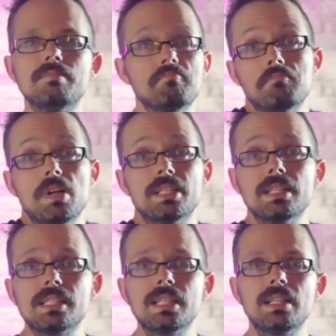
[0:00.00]
it's going
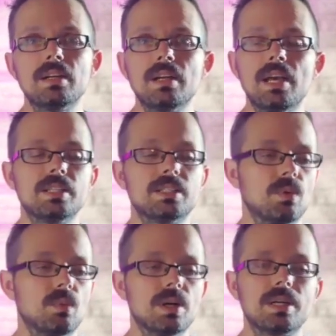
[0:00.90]
to stay there and it's going to
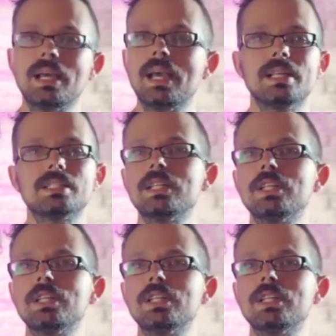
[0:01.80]
work and it's going to